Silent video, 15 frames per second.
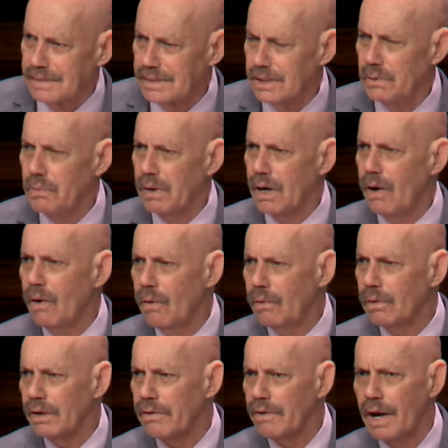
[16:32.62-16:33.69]
So you want to
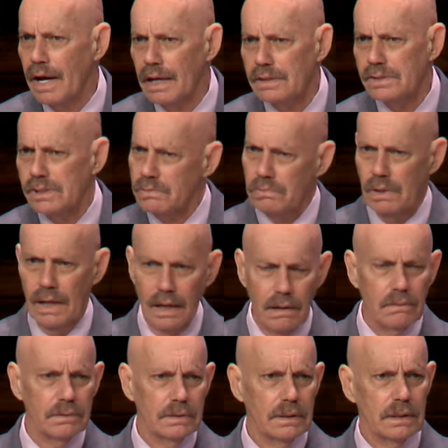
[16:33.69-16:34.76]
hold a grudge?
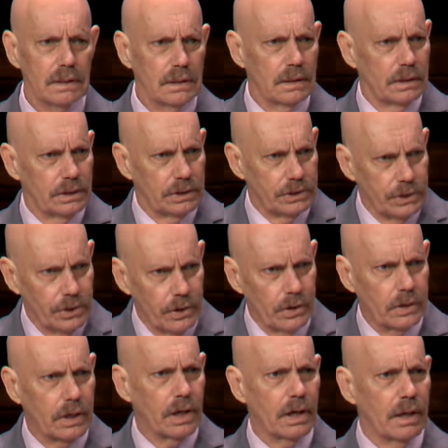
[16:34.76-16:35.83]
Well,
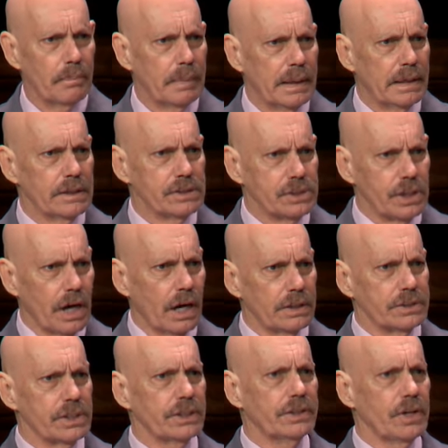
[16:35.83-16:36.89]
you're going to be
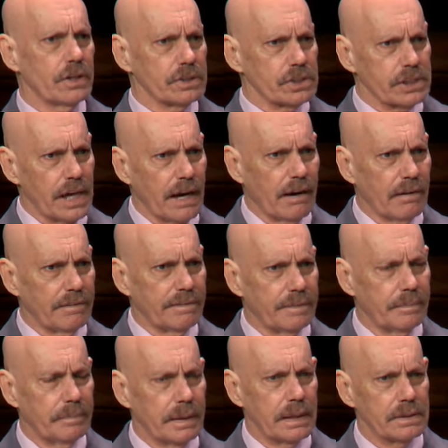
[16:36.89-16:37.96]
judging yourself
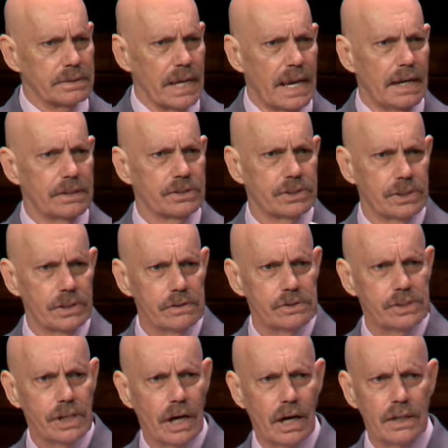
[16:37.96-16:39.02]
because as you
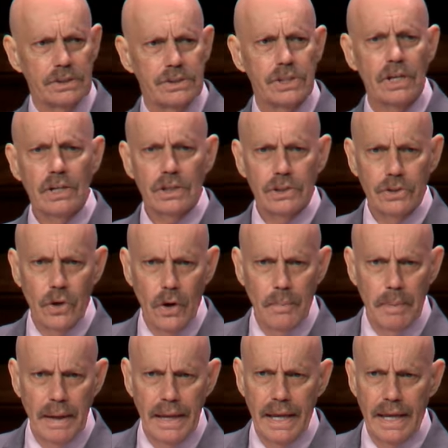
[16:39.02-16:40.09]
judge your
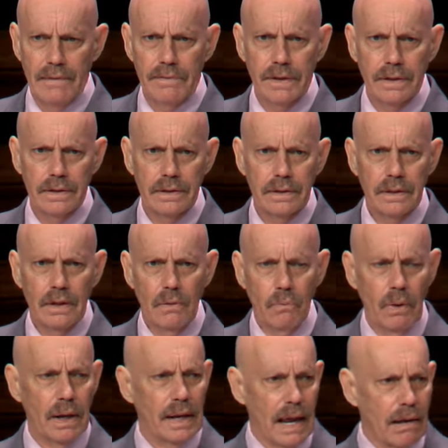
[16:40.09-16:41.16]
behavior,
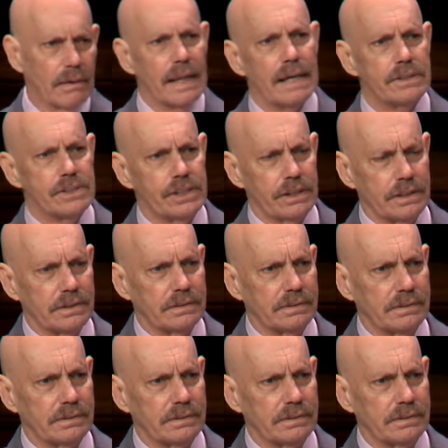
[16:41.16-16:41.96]
well, I'll let you.